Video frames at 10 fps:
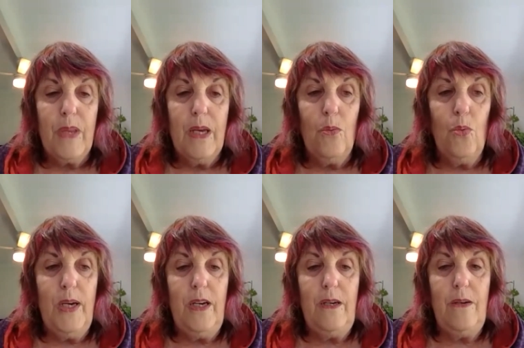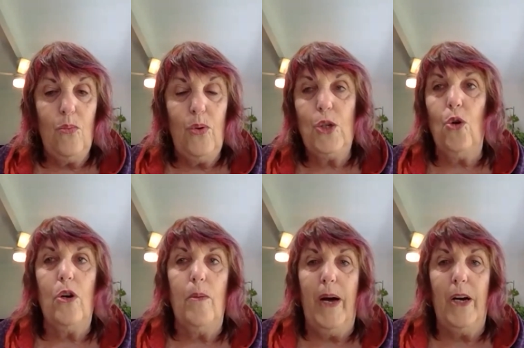we
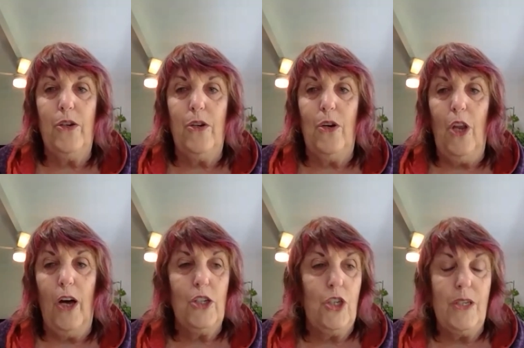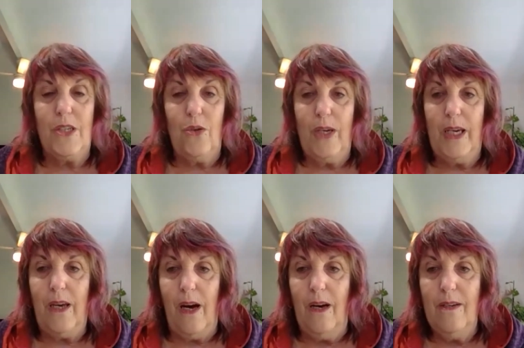talk about her like she's still
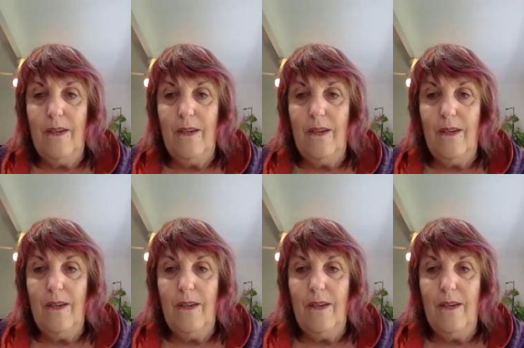here.